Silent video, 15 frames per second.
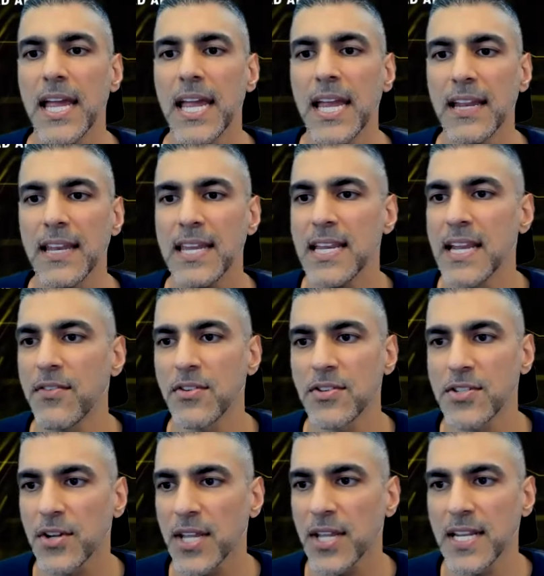And he never
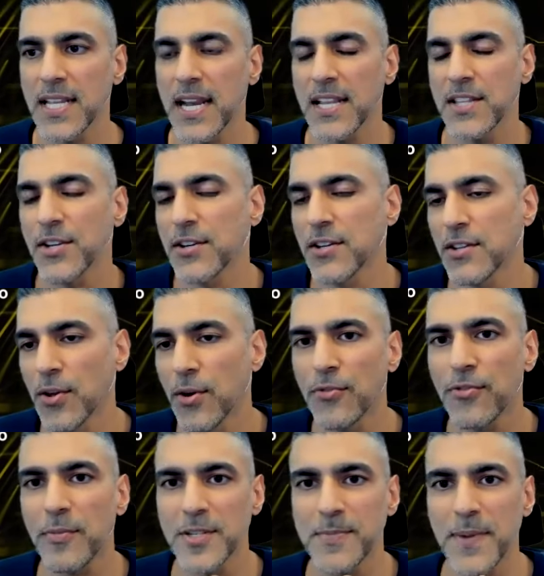took any debt. He took a loan from his